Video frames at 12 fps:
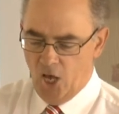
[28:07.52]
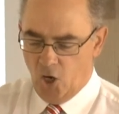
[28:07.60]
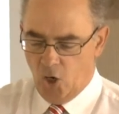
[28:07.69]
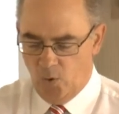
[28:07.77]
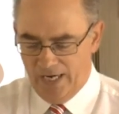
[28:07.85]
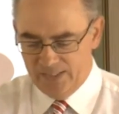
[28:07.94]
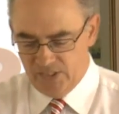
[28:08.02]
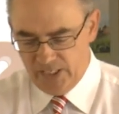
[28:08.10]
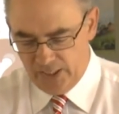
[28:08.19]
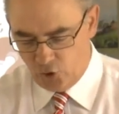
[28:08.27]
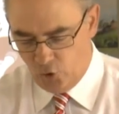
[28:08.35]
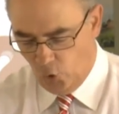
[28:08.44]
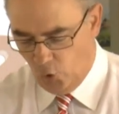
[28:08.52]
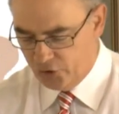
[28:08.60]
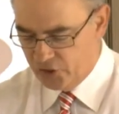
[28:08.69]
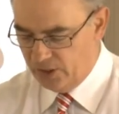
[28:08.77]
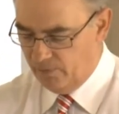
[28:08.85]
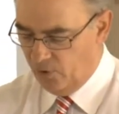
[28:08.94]
Who has such
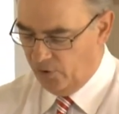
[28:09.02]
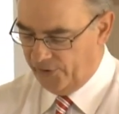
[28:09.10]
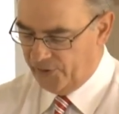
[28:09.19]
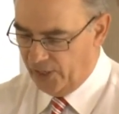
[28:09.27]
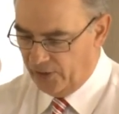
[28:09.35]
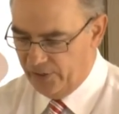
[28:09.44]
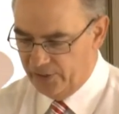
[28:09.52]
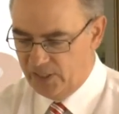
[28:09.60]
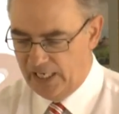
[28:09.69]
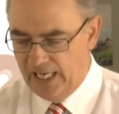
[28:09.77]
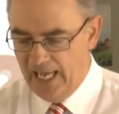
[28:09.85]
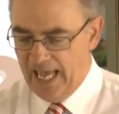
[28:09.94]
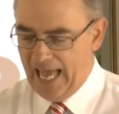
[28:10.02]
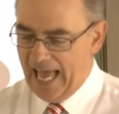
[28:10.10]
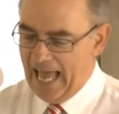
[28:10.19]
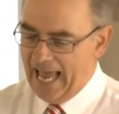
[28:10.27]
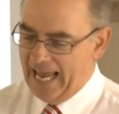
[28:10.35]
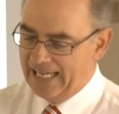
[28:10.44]
awesome authority
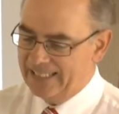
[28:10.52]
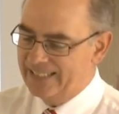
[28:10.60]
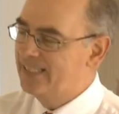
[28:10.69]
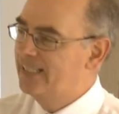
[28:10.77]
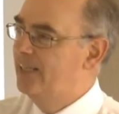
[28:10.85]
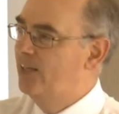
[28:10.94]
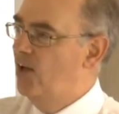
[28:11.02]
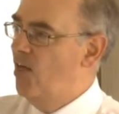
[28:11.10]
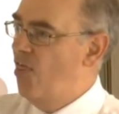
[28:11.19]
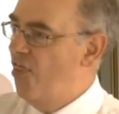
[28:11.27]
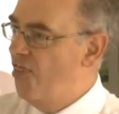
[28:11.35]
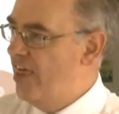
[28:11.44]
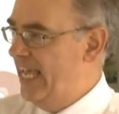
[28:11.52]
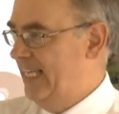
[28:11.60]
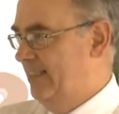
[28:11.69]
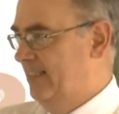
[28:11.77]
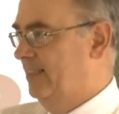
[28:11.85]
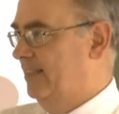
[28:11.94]
as
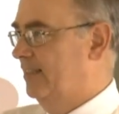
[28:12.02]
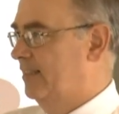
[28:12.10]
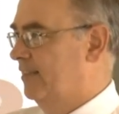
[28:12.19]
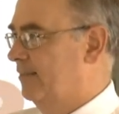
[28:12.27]
this?